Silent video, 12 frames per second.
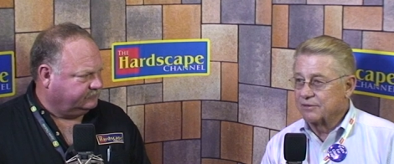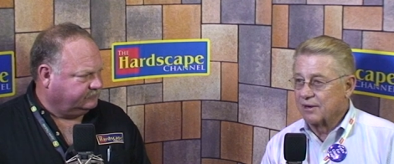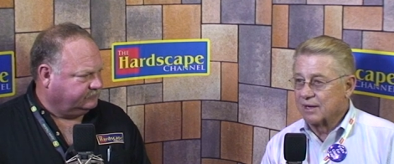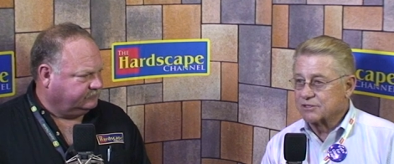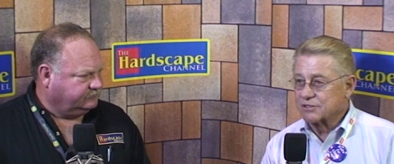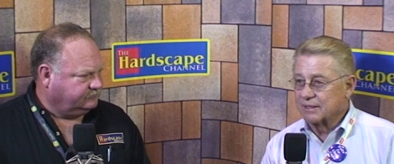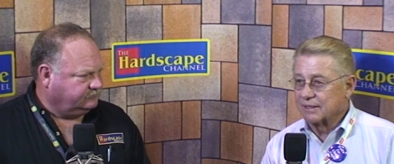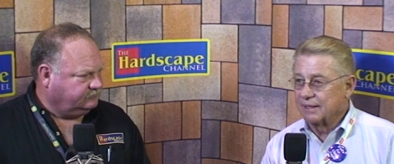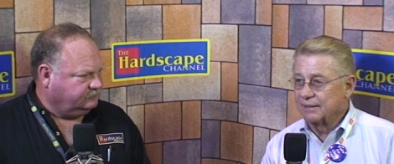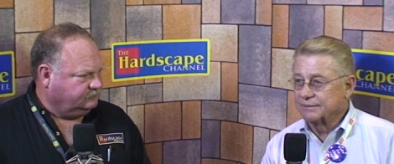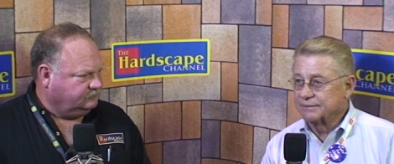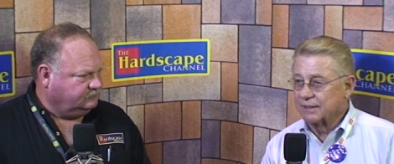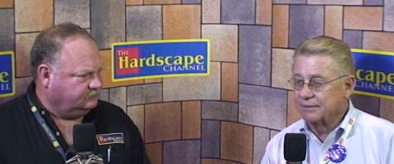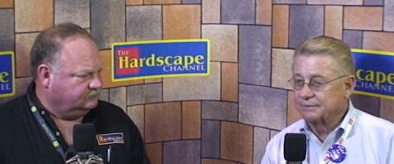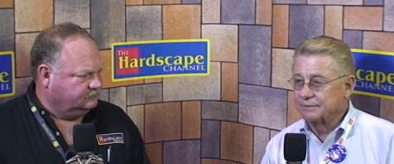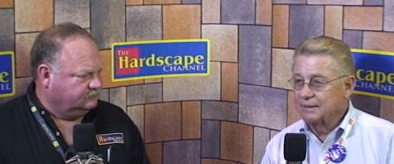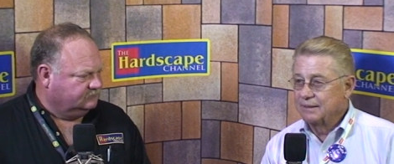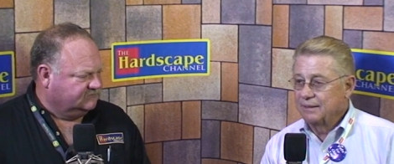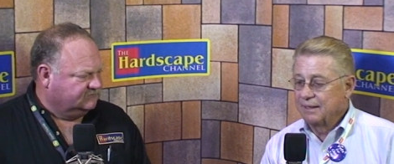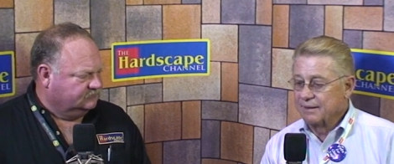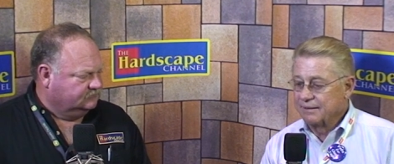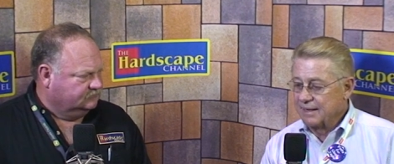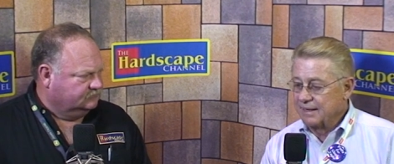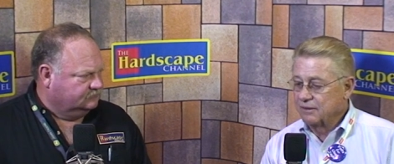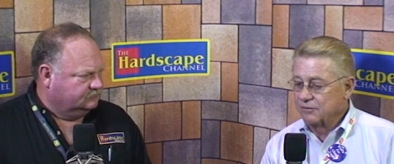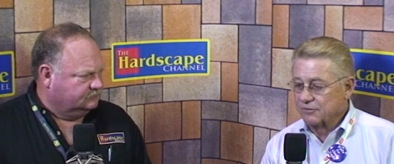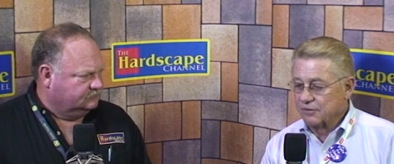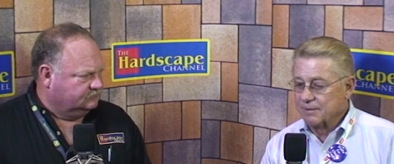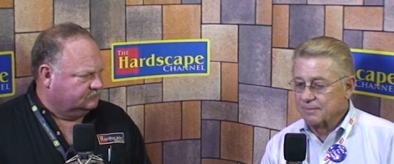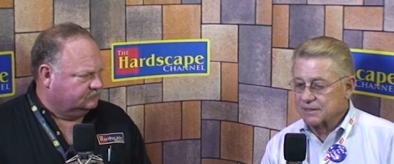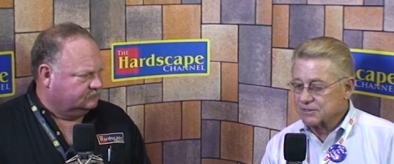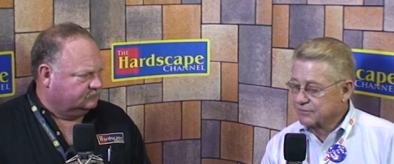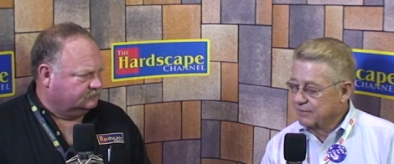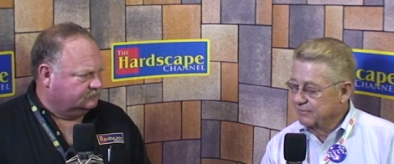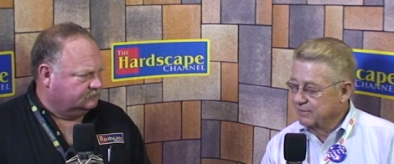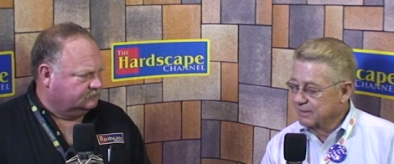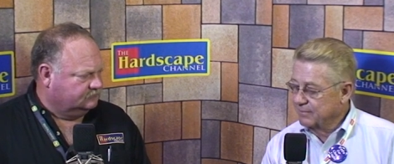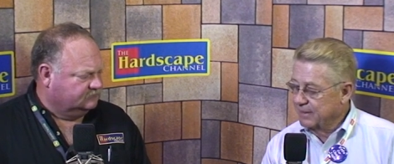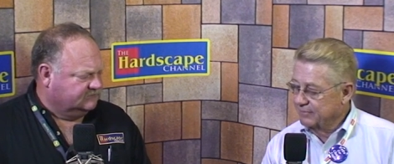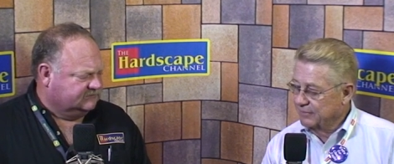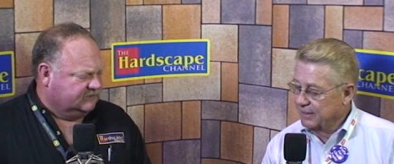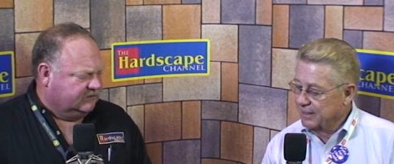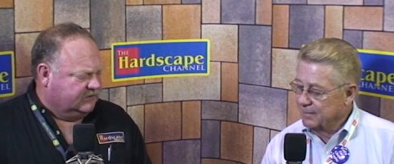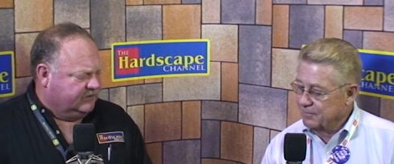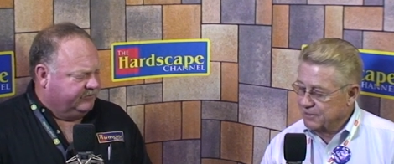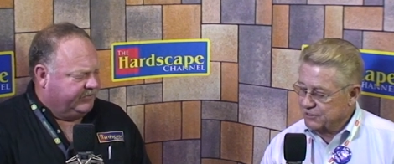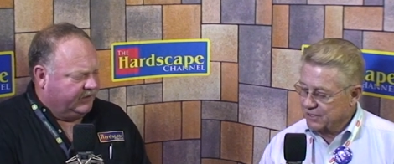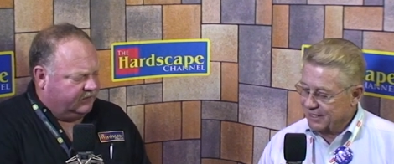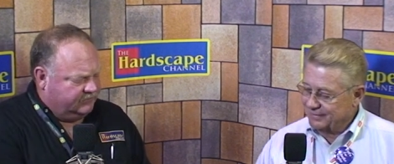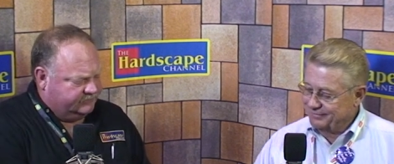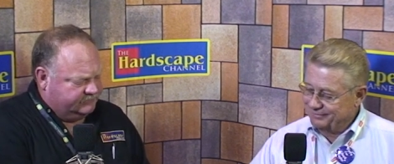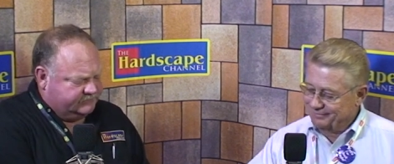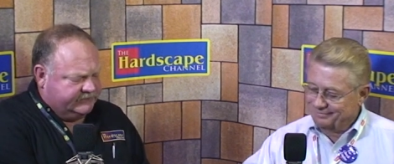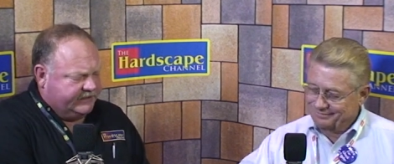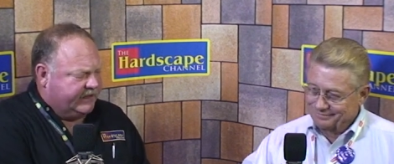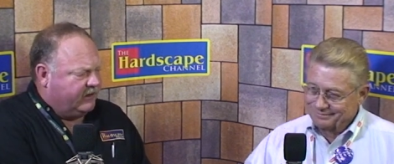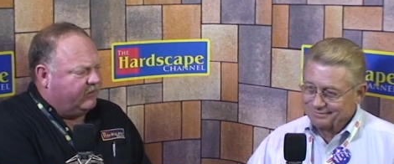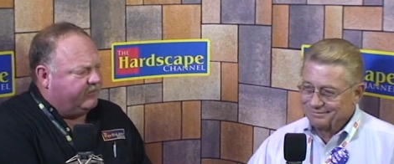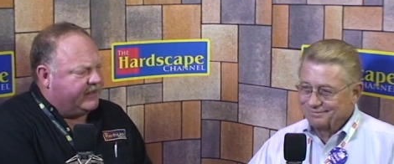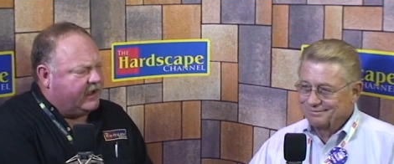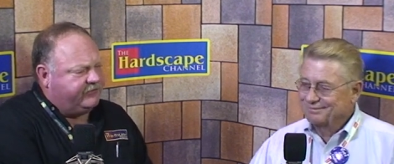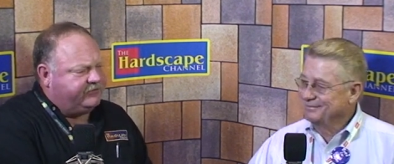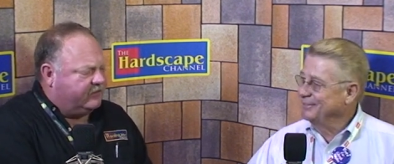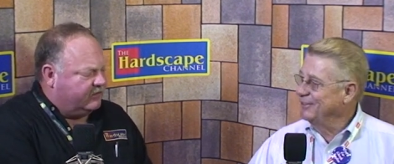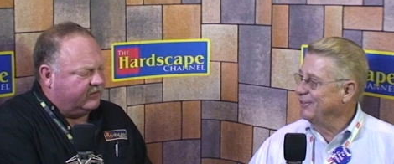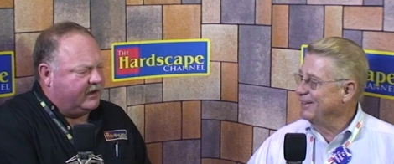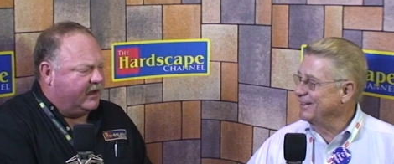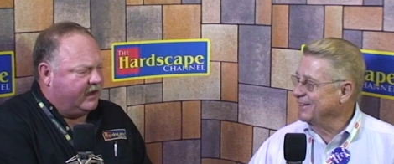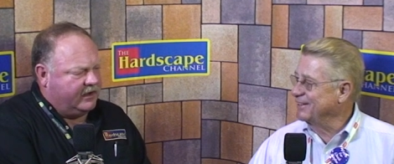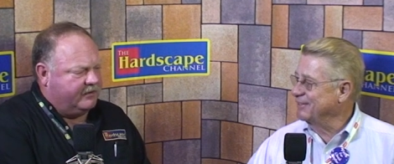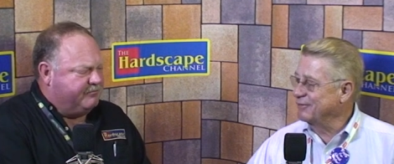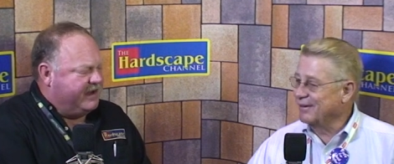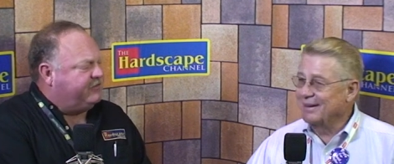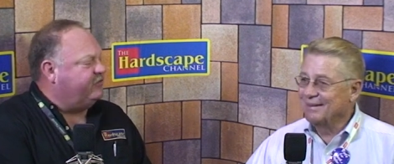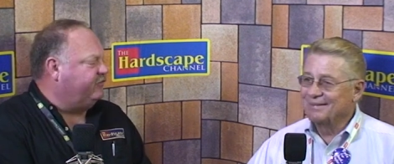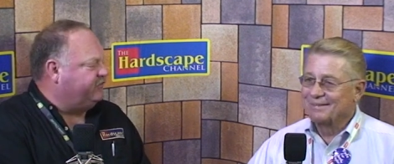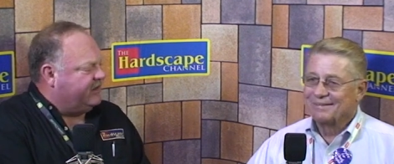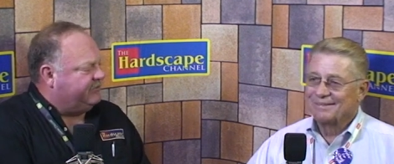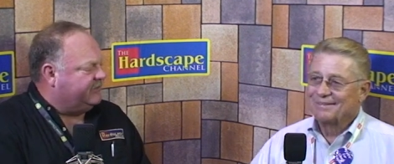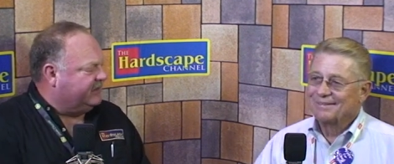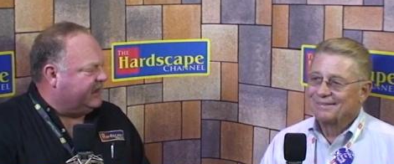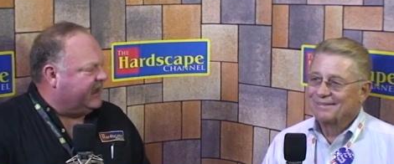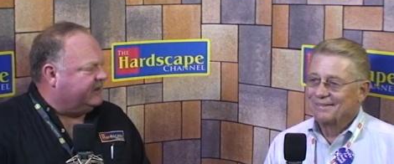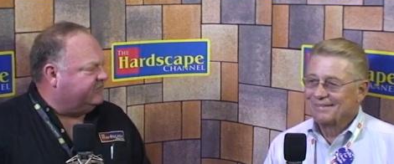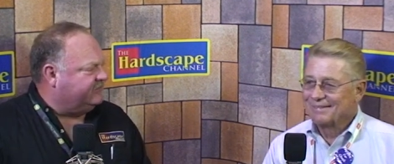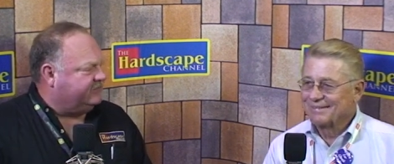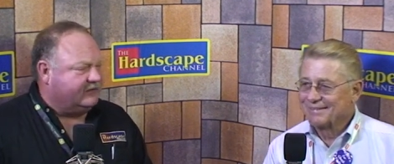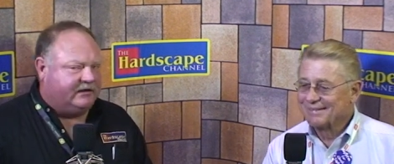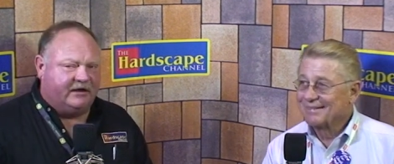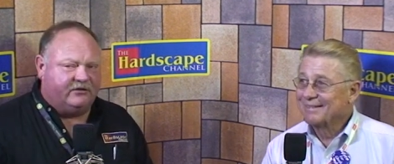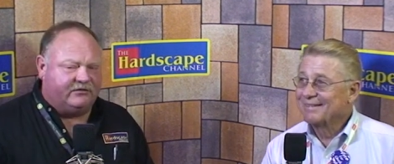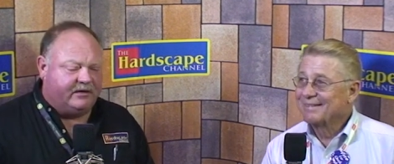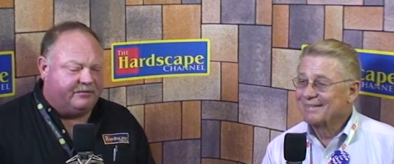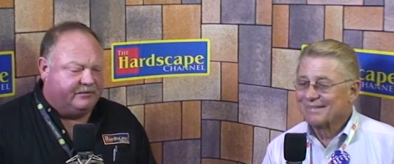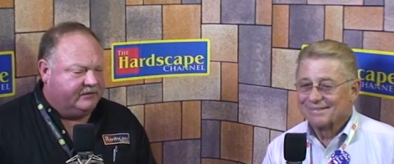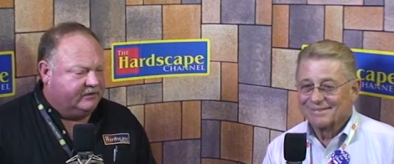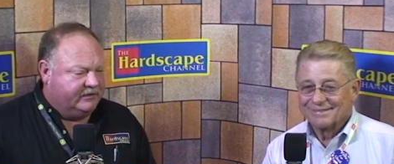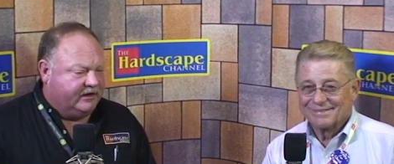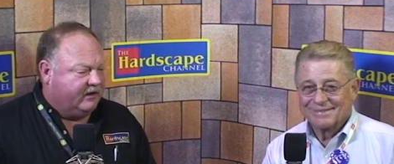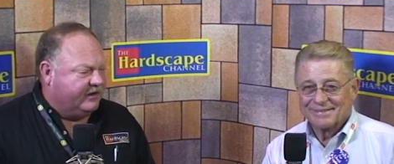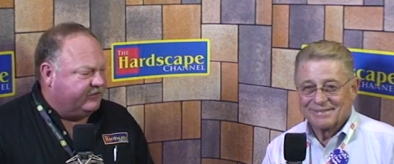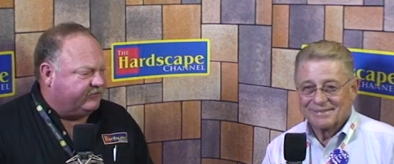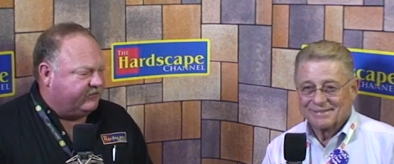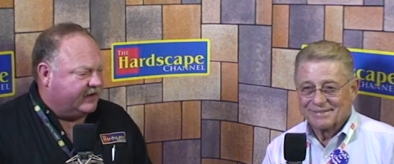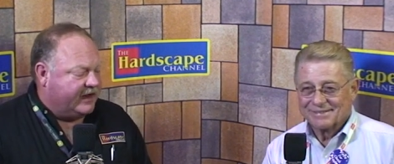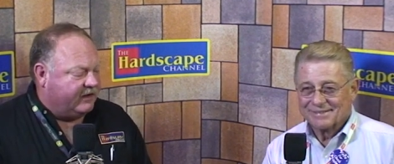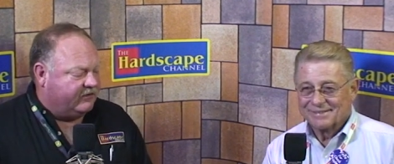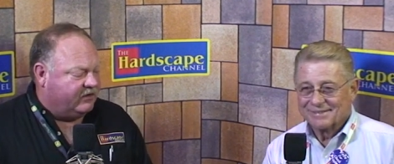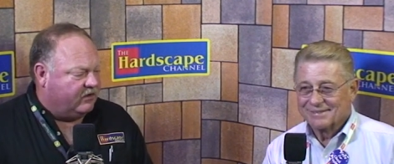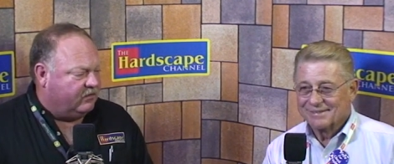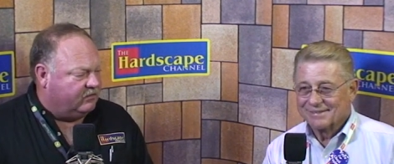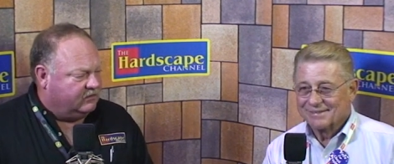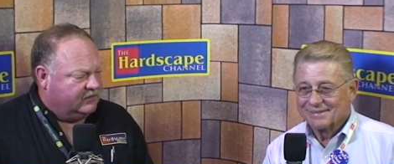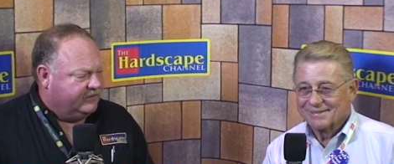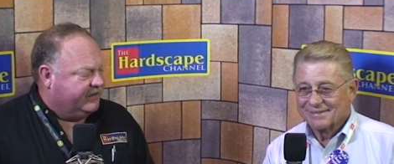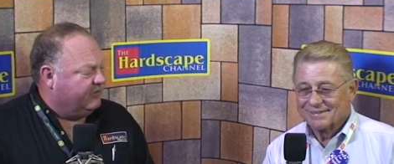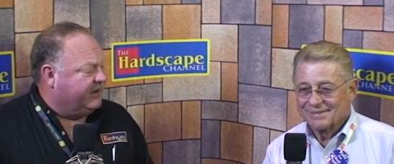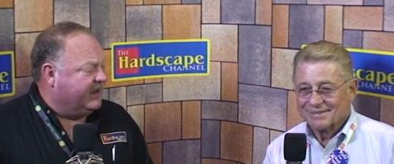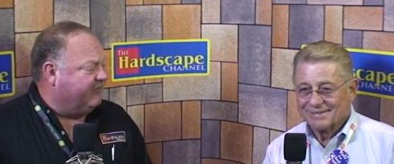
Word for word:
Speaker 1: direction again. So. And thank you very much for everything, my friend. I appreciate Bill, it.
Speaker 2: Bill, you know, without your uh, mentorship and guidance and leadership in our industry, I don't know that we